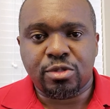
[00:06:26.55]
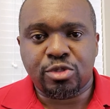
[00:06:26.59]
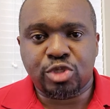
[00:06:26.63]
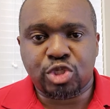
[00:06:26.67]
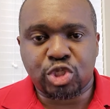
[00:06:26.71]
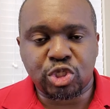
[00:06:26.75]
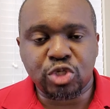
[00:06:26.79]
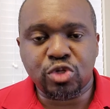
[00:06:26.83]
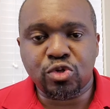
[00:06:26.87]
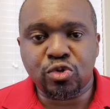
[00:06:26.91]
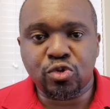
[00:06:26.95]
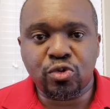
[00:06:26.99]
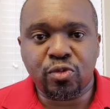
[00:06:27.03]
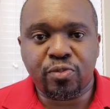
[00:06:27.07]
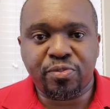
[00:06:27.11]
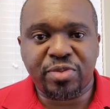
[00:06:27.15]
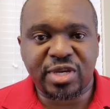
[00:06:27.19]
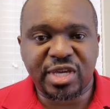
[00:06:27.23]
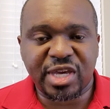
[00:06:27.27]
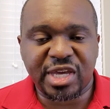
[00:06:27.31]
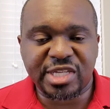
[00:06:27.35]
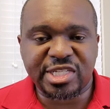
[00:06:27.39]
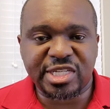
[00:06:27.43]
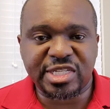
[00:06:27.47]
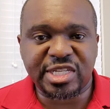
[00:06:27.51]
Two,
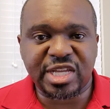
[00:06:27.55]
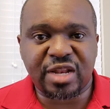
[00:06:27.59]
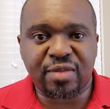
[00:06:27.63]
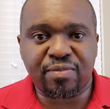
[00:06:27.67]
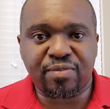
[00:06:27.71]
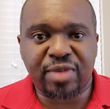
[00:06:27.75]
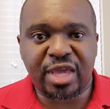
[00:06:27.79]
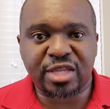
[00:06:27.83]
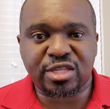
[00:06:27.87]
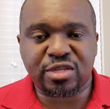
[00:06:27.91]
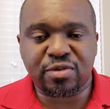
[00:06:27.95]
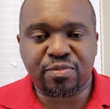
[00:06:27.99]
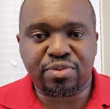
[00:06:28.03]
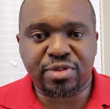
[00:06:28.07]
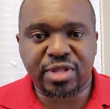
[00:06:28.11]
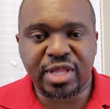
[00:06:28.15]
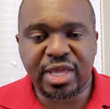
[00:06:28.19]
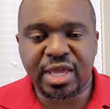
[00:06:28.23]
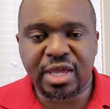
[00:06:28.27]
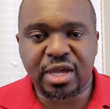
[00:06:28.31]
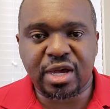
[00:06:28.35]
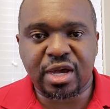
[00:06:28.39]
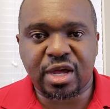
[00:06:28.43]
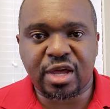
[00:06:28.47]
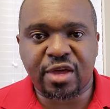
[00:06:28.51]
because he didn't make the
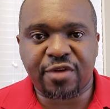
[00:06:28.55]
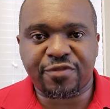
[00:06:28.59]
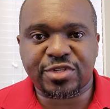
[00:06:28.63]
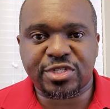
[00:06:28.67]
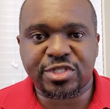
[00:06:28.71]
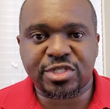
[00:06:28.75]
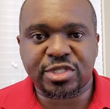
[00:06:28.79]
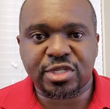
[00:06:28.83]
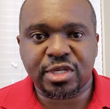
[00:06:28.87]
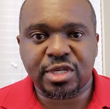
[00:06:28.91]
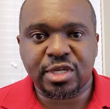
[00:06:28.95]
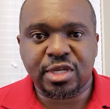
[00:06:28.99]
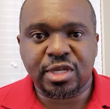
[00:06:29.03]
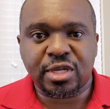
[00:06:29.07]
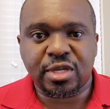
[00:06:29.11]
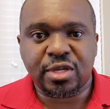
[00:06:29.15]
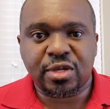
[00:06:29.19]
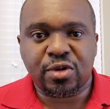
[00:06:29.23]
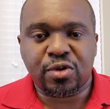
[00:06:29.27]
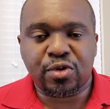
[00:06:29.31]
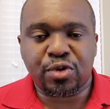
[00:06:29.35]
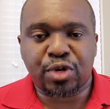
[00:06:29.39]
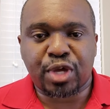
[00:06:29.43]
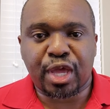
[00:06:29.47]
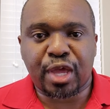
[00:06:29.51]
playoffs,
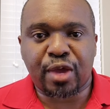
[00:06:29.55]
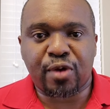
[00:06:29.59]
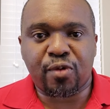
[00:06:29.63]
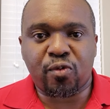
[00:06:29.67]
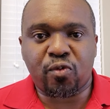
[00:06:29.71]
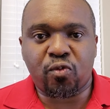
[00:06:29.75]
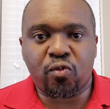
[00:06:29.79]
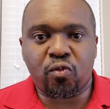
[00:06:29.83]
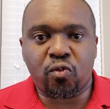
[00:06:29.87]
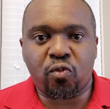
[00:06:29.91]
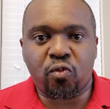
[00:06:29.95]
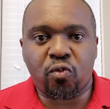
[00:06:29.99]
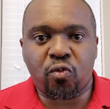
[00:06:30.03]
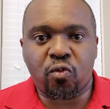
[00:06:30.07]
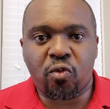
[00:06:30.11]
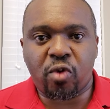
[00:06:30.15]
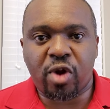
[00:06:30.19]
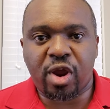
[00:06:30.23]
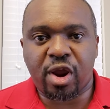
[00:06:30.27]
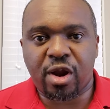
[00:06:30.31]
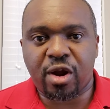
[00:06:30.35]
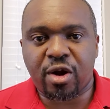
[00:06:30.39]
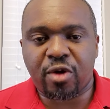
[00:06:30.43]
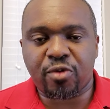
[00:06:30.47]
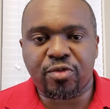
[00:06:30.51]
okay,
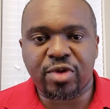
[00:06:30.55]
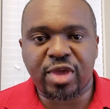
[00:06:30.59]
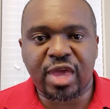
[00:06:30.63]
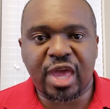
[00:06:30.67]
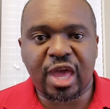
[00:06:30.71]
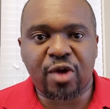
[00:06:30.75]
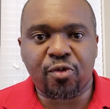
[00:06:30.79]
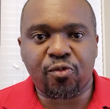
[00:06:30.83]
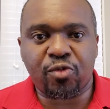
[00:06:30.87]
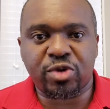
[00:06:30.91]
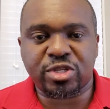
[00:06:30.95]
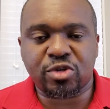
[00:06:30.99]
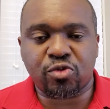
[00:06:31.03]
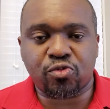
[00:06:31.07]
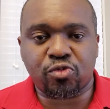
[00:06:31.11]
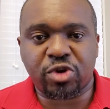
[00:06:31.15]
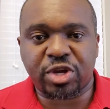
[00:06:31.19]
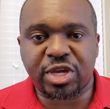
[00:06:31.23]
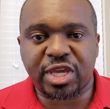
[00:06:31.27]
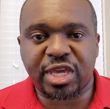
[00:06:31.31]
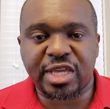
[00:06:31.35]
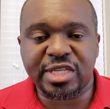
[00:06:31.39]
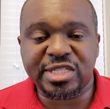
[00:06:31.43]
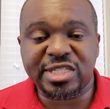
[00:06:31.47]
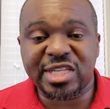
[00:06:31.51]
where are we at with the
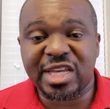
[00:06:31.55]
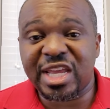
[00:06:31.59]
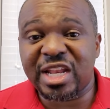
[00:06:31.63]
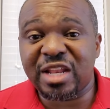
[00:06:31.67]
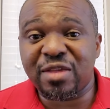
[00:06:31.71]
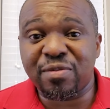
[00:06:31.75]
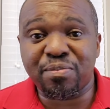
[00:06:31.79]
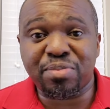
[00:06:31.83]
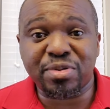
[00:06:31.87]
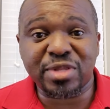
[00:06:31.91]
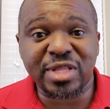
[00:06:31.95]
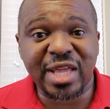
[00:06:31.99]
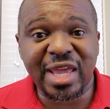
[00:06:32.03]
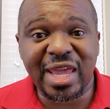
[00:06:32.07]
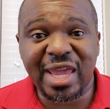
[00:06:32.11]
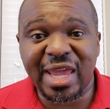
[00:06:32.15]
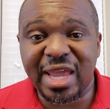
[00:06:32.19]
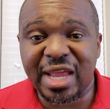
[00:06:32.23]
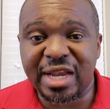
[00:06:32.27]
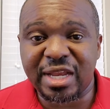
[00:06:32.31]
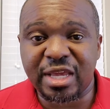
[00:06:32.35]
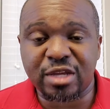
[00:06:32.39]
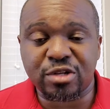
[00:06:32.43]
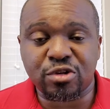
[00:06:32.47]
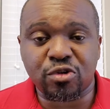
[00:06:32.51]
rookies? He didn't play
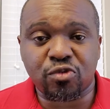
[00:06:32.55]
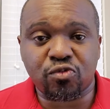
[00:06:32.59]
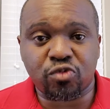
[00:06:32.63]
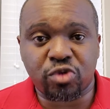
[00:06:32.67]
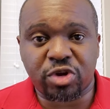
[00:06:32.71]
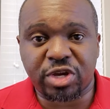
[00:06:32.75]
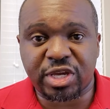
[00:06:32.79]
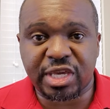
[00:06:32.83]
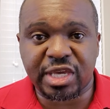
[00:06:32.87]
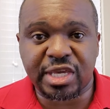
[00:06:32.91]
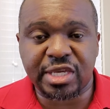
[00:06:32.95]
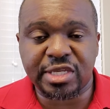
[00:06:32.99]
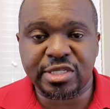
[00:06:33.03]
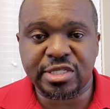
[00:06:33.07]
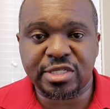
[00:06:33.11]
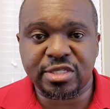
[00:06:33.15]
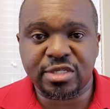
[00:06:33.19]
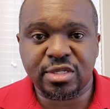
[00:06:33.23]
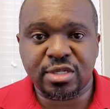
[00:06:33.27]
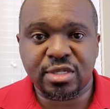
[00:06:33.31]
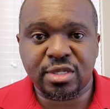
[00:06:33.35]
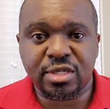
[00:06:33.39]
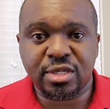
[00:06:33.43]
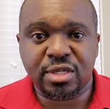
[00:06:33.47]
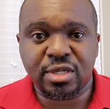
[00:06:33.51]
any of the rookies.
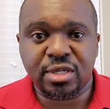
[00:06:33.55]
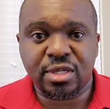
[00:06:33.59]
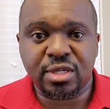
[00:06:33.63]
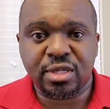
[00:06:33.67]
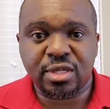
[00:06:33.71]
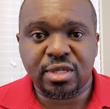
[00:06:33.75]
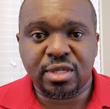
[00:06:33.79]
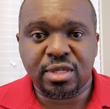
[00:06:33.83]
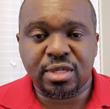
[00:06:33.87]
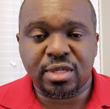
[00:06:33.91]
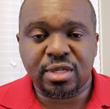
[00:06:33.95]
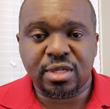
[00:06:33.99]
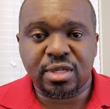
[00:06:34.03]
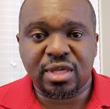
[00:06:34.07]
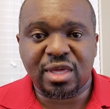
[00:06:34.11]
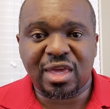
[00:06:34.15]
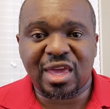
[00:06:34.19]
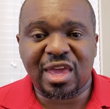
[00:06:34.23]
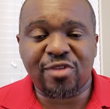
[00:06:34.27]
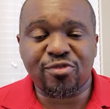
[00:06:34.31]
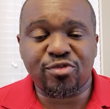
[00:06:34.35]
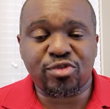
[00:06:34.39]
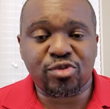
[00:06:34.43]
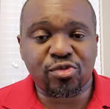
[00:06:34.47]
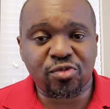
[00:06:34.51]

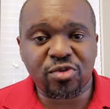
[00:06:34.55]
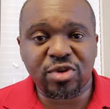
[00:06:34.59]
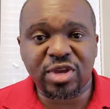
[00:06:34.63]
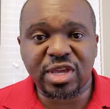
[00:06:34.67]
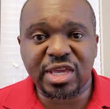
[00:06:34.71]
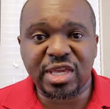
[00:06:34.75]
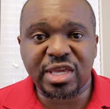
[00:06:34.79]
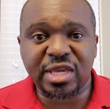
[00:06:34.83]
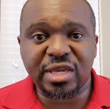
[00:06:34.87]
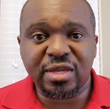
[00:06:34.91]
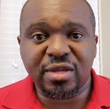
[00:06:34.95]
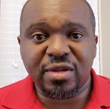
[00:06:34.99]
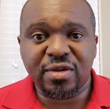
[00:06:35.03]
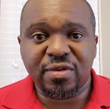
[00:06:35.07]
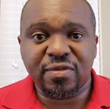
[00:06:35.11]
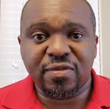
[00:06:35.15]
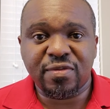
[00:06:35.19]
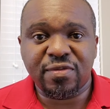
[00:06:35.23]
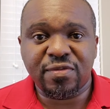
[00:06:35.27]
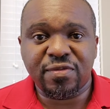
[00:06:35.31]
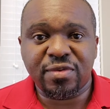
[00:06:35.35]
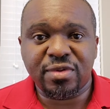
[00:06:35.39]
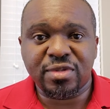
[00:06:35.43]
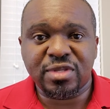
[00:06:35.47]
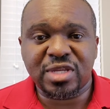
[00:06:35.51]
And three,
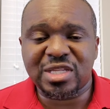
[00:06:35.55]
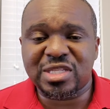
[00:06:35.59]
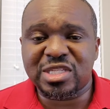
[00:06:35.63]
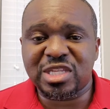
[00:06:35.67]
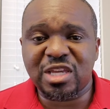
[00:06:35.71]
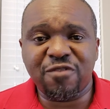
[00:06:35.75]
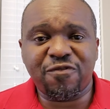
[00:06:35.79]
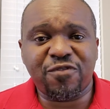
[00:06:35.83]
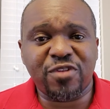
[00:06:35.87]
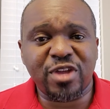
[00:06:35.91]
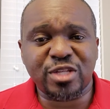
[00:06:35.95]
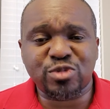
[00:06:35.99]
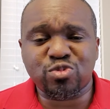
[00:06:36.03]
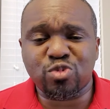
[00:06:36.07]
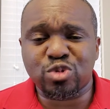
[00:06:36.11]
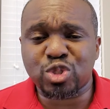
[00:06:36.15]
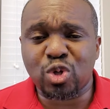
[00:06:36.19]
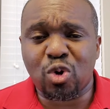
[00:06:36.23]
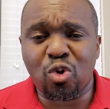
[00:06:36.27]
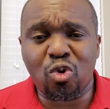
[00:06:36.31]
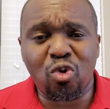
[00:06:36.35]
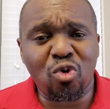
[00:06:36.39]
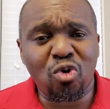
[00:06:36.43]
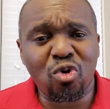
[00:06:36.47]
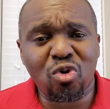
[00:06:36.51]
the defense was
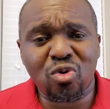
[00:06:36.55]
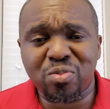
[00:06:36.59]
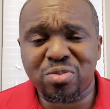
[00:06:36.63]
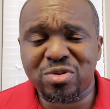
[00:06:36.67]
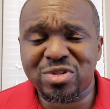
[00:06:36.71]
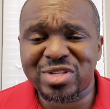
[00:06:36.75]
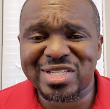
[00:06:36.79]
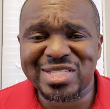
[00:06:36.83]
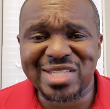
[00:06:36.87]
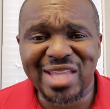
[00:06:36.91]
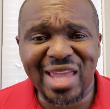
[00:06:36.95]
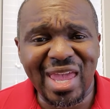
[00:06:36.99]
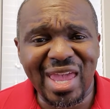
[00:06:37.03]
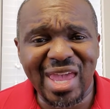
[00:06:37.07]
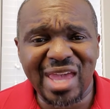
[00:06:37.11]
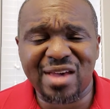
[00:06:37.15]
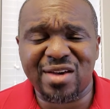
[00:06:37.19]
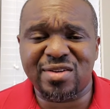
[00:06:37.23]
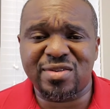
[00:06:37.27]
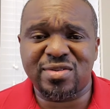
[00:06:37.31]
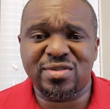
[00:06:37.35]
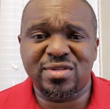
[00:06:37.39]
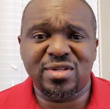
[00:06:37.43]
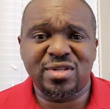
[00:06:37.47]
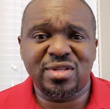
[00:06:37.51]
horrible as
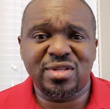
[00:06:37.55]
hell.